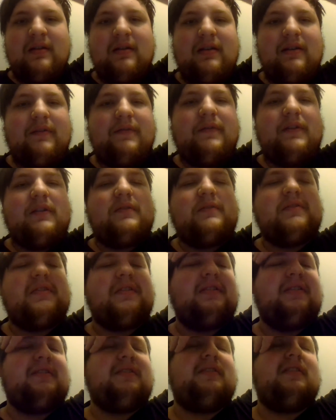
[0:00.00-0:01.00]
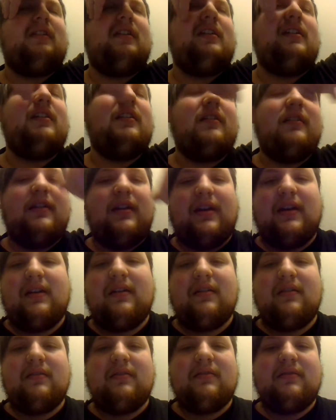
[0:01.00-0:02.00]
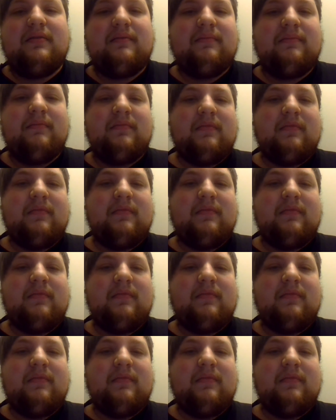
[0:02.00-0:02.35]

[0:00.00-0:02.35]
It fails to this day, and